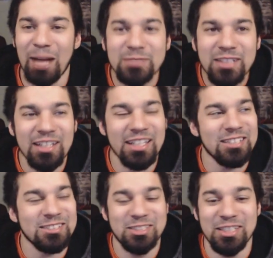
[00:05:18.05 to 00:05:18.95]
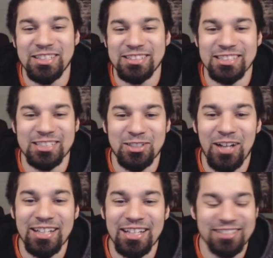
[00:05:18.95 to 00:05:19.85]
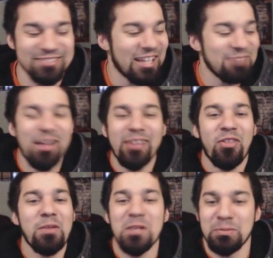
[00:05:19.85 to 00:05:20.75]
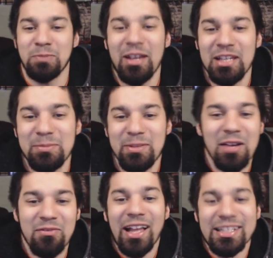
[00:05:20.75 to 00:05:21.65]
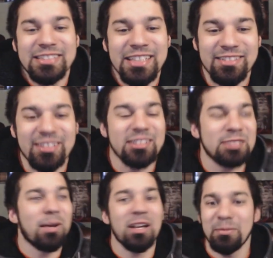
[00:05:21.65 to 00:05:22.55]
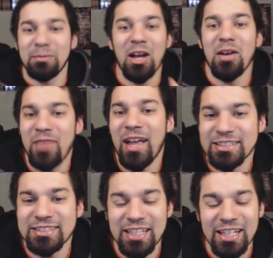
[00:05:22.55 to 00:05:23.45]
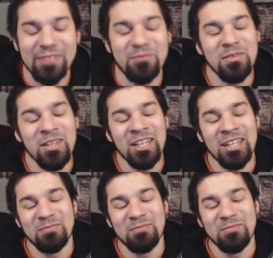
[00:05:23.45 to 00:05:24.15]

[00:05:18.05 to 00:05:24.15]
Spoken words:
And I'm just kind of like, Jesus Christ. Like, my thumbnail is probably going to be of that scene. Literally, it's probably going to be of that scene.